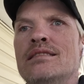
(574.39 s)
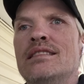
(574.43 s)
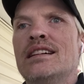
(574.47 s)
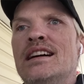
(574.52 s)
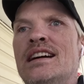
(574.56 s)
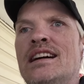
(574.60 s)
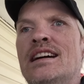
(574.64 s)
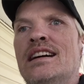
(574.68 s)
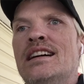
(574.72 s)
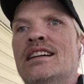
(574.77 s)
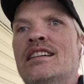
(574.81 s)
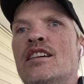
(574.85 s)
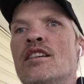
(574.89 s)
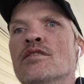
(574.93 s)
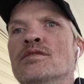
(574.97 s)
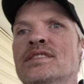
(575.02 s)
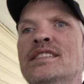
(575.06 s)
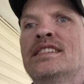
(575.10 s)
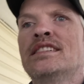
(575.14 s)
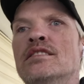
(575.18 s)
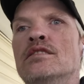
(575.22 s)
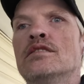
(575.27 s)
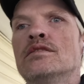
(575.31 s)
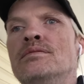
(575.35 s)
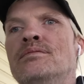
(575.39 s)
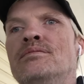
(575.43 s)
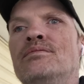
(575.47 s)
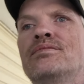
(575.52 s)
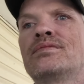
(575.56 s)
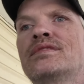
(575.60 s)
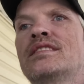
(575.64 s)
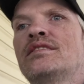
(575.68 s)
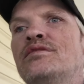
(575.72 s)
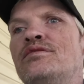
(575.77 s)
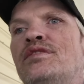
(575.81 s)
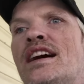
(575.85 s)
Uh, hopefully you'll
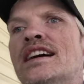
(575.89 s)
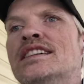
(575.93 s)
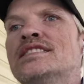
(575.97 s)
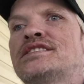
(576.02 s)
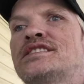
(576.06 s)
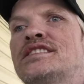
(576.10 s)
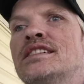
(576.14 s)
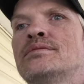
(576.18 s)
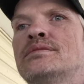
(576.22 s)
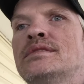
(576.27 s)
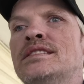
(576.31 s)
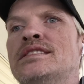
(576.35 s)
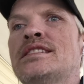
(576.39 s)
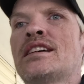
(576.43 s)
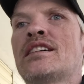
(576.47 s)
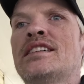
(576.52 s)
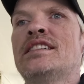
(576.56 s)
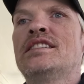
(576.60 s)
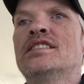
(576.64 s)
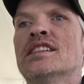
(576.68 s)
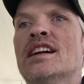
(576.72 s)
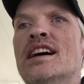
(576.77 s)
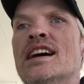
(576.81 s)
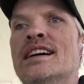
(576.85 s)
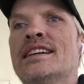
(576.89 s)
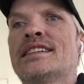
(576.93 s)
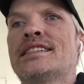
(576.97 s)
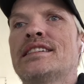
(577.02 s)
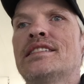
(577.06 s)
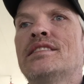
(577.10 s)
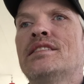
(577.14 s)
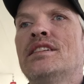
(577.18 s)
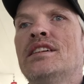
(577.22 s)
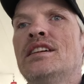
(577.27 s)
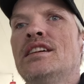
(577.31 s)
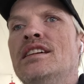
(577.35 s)
find something there you like.
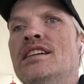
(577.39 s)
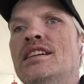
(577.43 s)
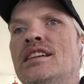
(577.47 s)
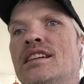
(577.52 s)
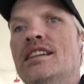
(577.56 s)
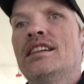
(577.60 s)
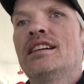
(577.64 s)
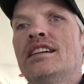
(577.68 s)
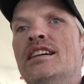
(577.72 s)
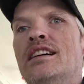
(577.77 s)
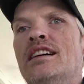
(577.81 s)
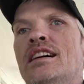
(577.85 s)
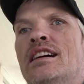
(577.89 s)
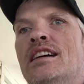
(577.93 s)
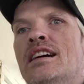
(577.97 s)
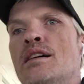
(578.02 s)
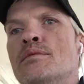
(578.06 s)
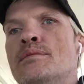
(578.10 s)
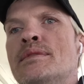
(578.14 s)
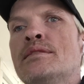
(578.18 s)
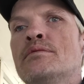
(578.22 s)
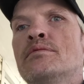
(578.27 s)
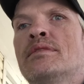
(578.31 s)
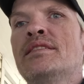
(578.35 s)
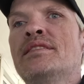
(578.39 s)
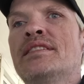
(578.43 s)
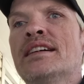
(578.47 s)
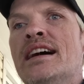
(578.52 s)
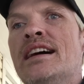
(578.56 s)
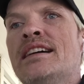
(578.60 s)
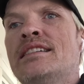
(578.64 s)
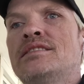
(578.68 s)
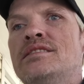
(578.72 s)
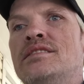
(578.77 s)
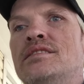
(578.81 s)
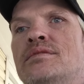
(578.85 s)
Uh, I mean, we've
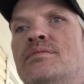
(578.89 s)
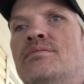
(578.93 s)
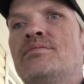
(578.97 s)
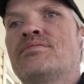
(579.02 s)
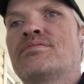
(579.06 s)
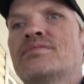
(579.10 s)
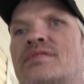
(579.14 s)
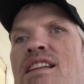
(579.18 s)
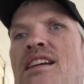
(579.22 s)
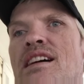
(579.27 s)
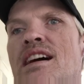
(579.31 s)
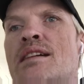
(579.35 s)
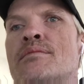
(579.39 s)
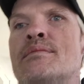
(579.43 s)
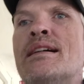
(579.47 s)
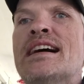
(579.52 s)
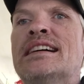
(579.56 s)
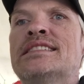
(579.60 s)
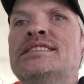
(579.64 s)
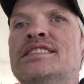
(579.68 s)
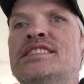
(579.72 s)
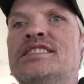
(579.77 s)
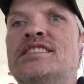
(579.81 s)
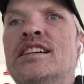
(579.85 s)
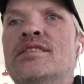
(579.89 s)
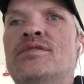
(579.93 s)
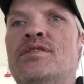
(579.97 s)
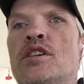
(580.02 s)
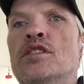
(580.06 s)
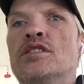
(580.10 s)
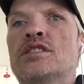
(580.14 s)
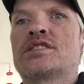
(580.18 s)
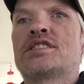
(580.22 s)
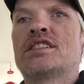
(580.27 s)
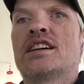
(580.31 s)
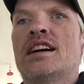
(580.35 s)
got, I'm adding stuff
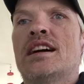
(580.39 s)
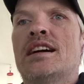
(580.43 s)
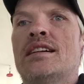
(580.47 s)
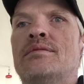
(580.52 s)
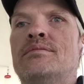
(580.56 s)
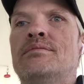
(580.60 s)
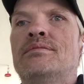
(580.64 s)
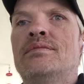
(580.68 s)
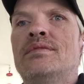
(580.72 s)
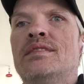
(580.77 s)
all the time.